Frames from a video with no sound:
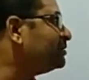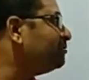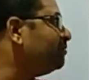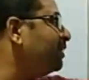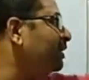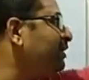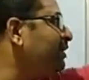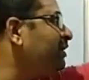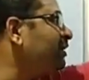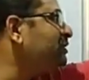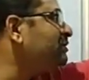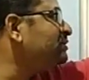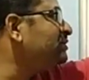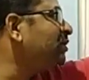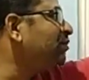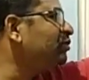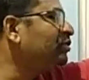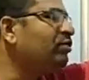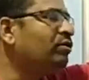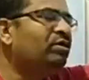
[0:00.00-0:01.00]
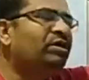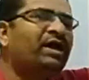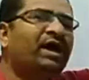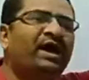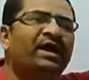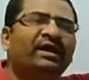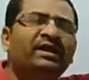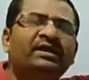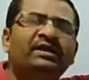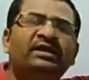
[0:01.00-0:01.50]
but it is not all
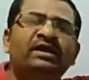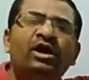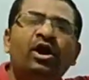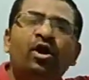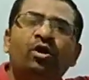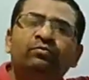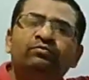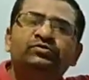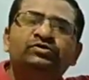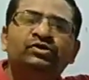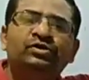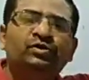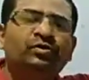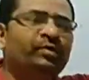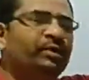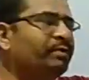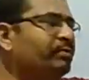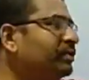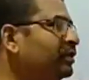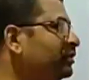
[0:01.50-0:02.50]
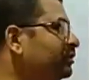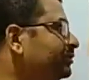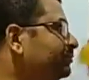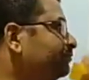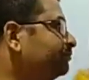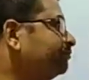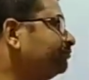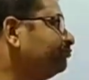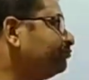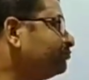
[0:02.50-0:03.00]
directly observable.
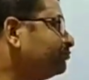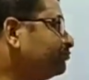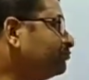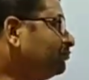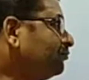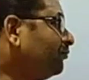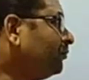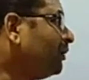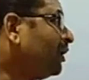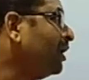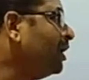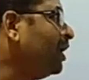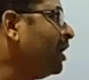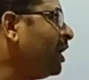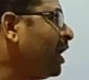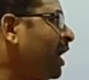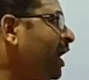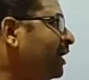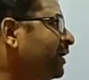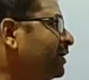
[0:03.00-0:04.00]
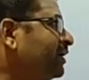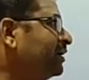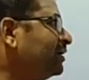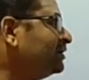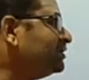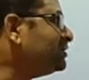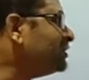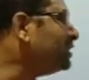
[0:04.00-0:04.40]
And it is